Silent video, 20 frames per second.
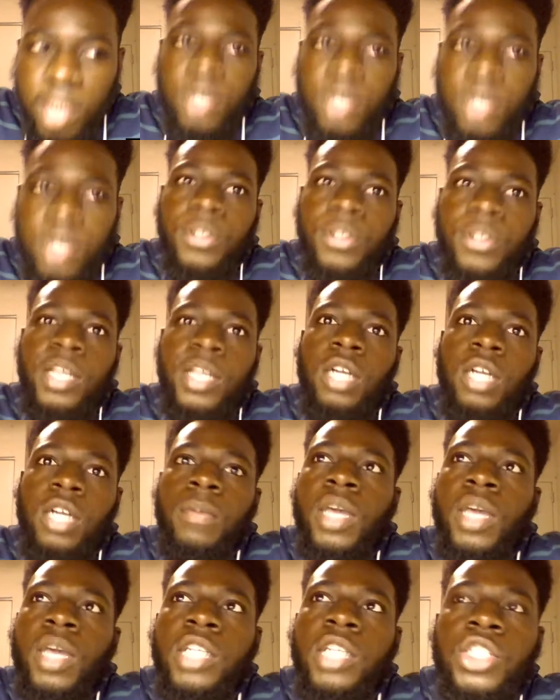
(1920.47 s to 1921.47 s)
your
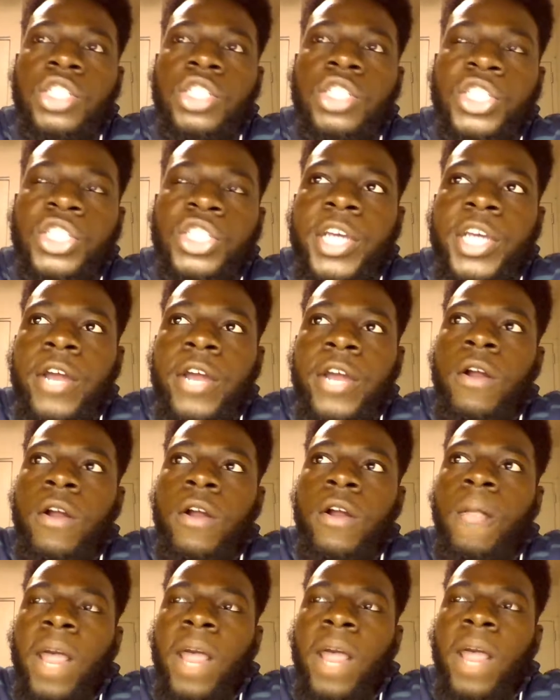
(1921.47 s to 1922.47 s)
telecommunications chair,
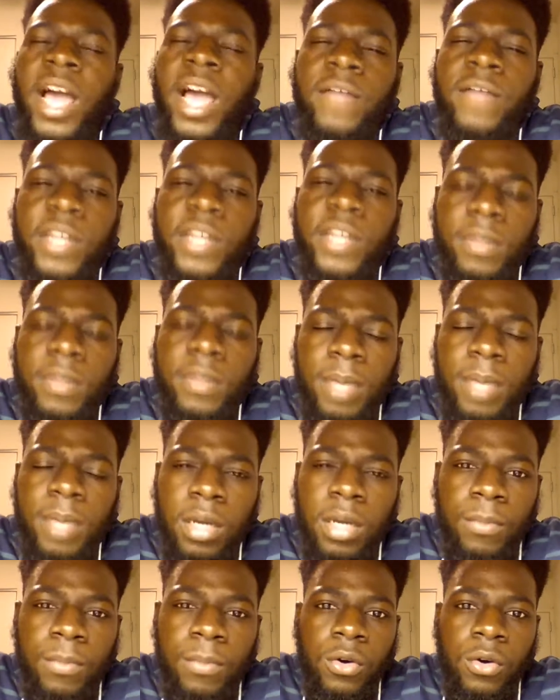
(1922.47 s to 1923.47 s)
I have definitely become
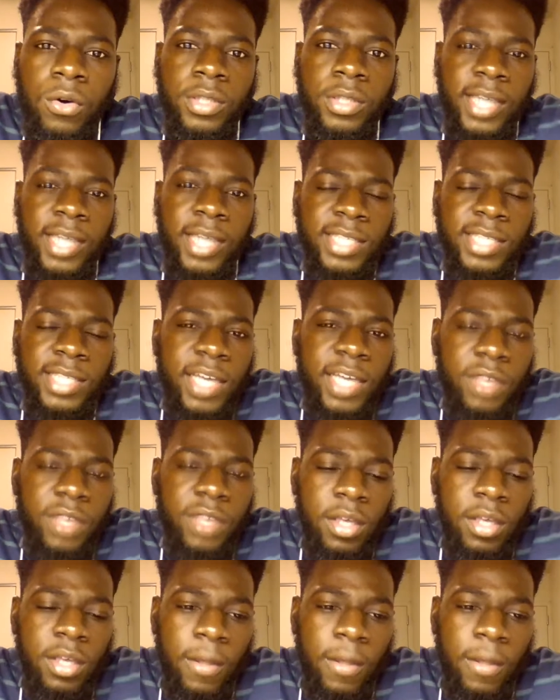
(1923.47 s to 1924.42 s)
more tech savvy